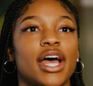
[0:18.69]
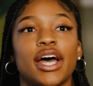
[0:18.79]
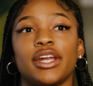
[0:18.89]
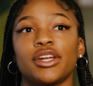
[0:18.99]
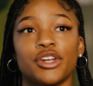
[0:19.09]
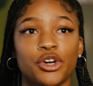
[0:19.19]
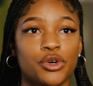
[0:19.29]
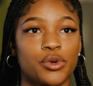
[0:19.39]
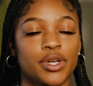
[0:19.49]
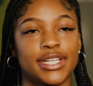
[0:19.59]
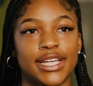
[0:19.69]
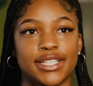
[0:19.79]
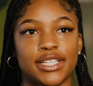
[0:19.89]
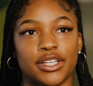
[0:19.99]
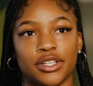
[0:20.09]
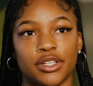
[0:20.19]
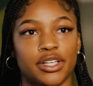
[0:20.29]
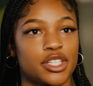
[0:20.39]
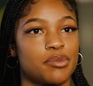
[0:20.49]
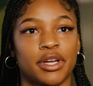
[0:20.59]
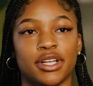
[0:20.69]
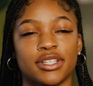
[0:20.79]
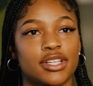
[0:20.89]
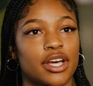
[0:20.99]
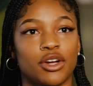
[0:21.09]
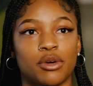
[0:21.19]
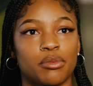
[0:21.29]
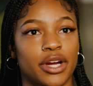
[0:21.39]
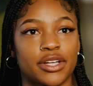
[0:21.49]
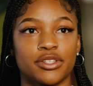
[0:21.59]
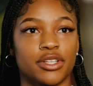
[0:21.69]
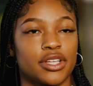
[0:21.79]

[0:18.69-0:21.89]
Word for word: had no data center experience at all prior to the